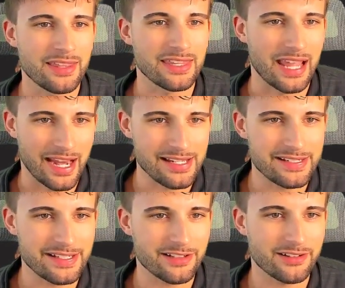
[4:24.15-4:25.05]
the A
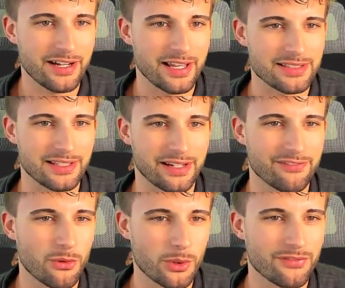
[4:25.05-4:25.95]
tier has like
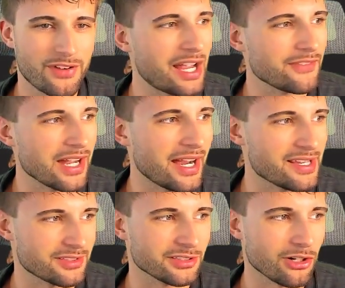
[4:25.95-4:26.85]
4 to 5
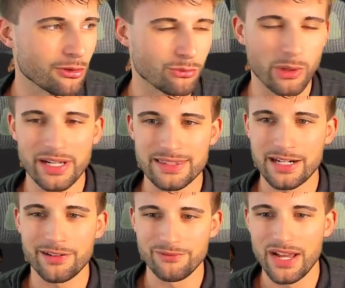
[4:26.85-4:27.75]
guys that are all right
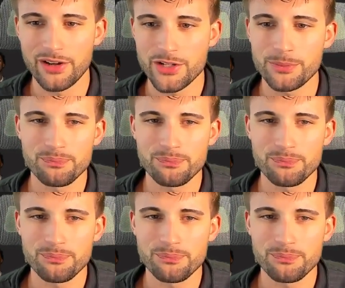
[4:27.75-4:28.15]
there in value.